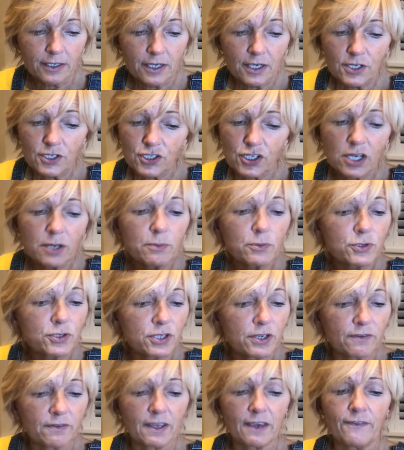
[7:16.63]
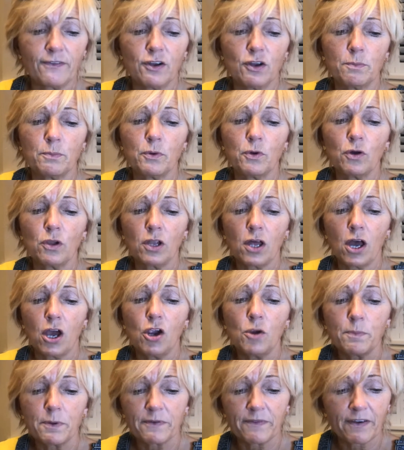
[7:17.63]
She must have given up all
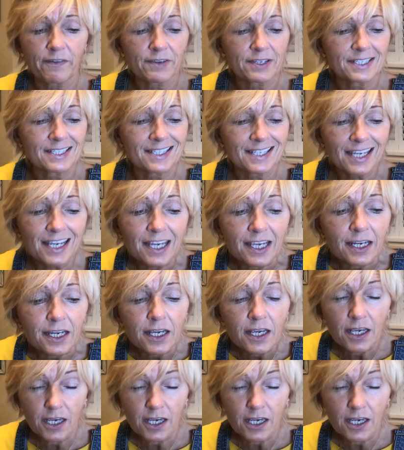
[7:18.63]
hope of ever seeing